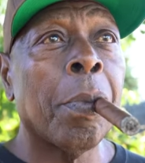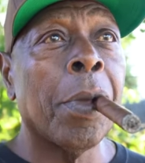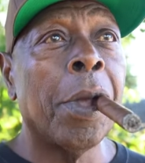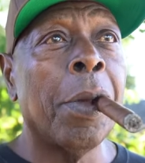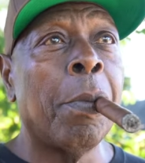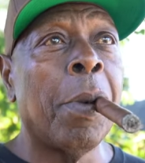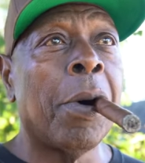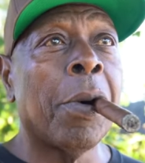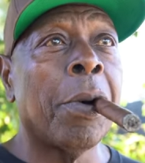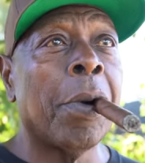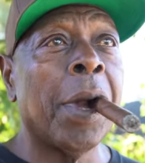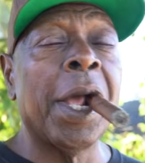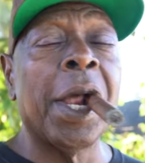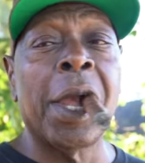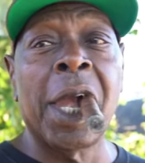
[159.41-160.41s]
He born and
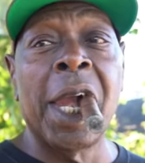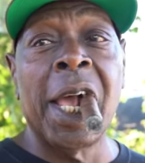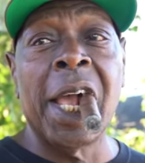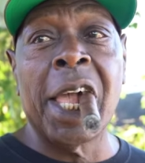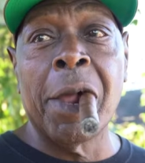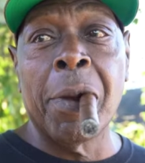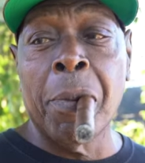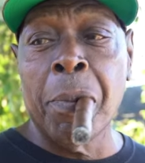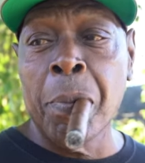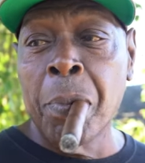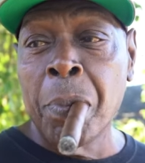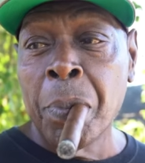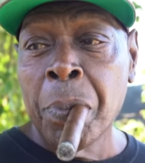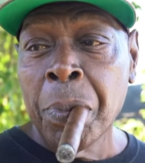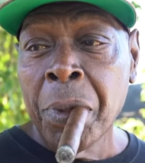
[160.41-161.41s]
raised naked.
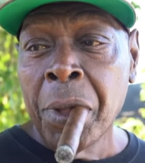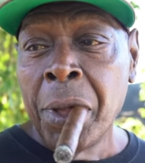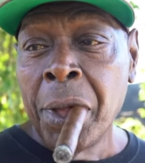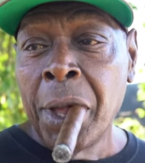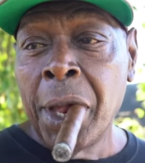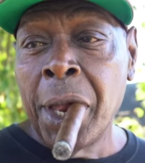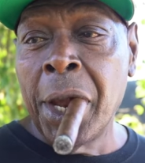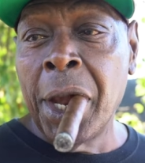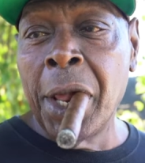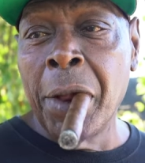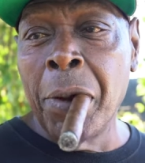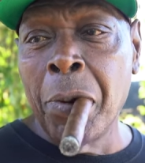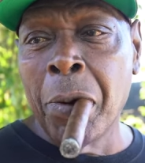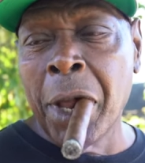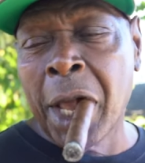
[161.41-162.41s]
And they,
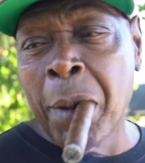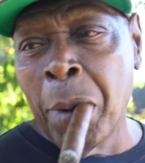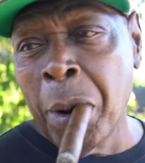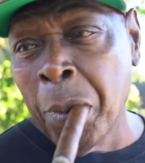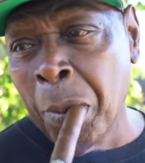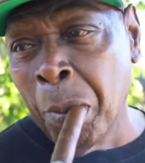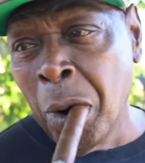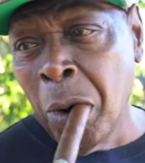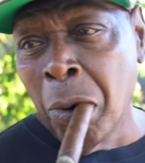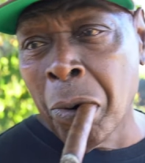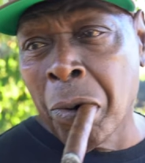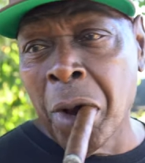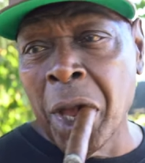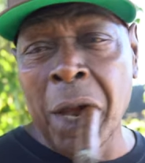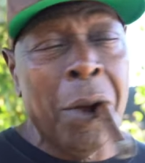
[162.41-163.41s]
you know, they come up them old
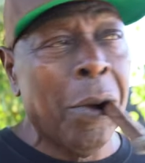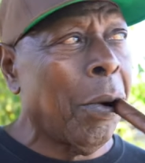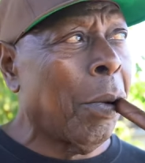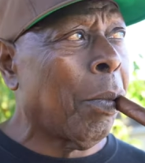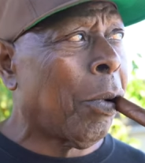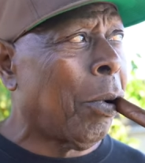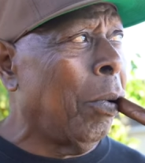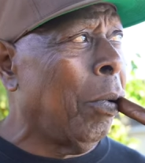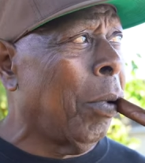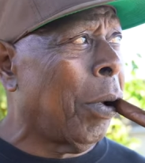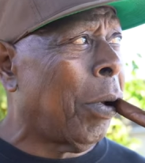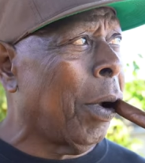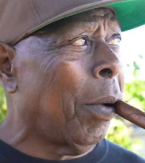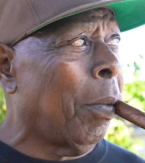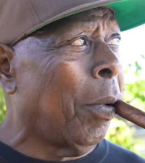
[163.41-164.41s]
trainers them school and
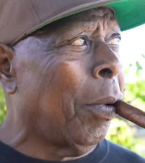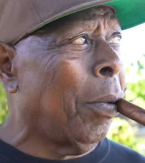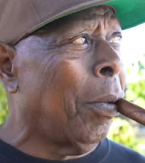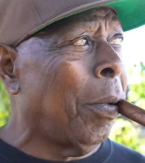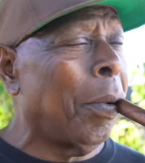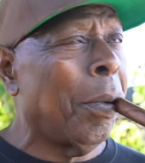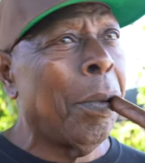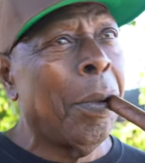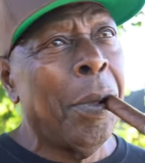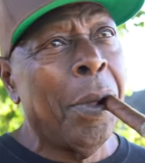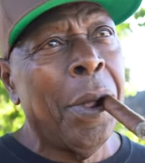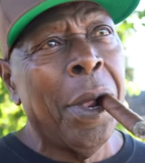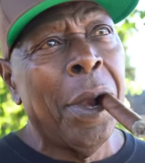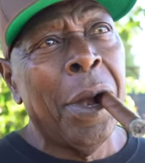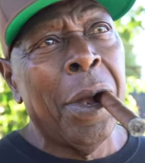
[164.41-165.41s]
stuff, you know.
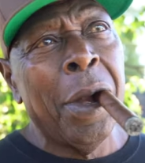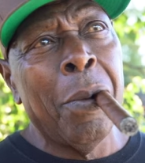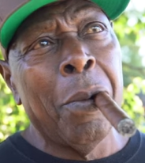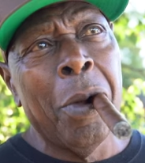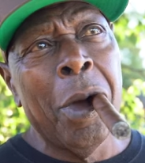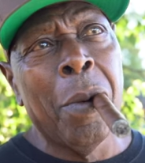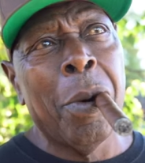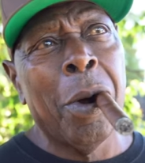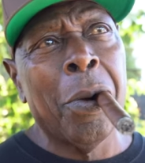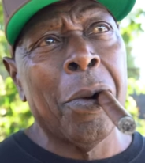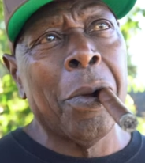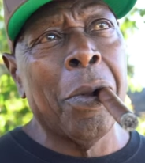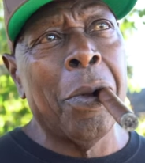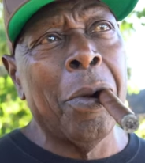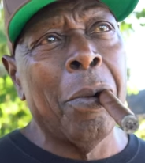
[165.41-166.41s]
They rub
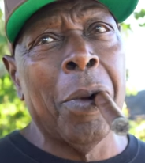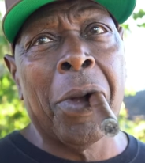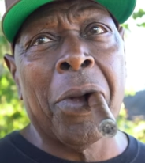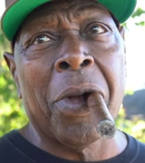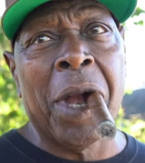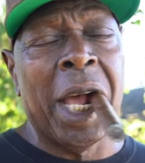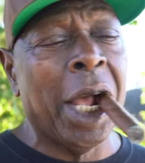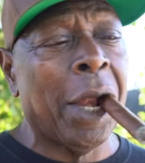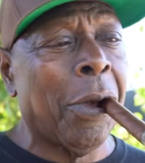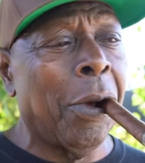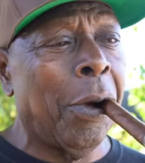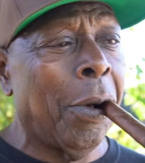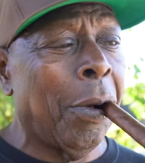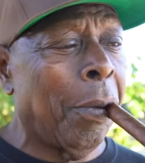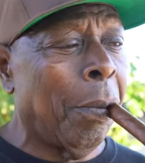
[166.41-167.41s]
horses, you know, with sacks and
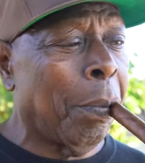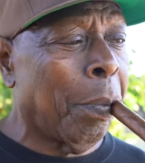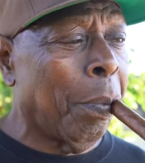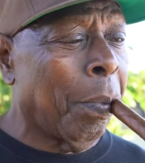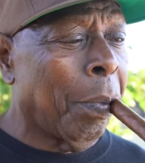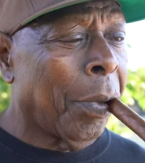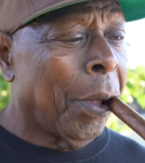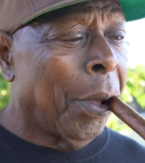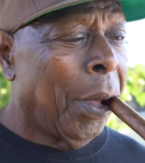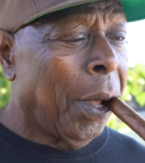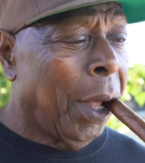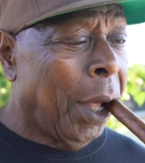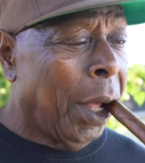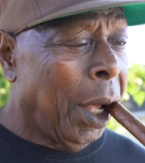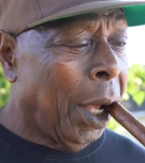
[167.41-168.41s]
Uh,
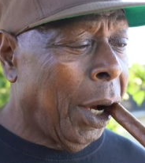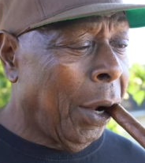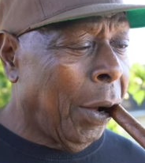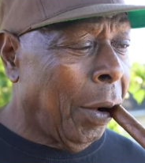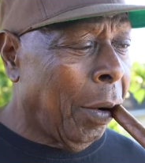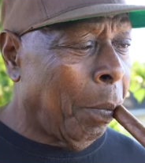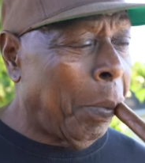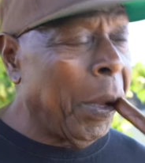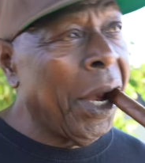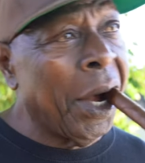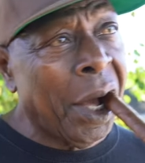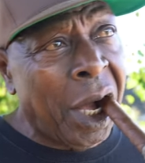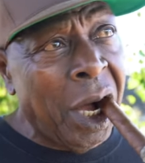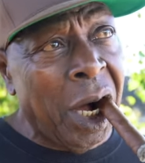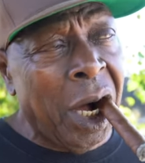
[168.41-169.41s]
and uh, Peter
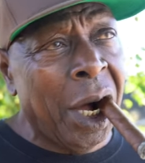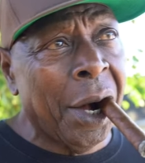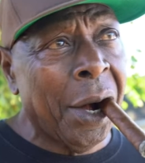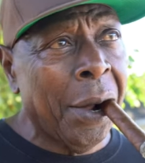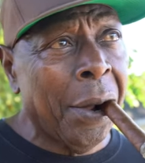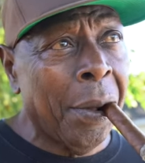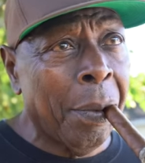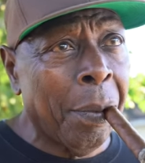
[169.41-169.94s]
Carter,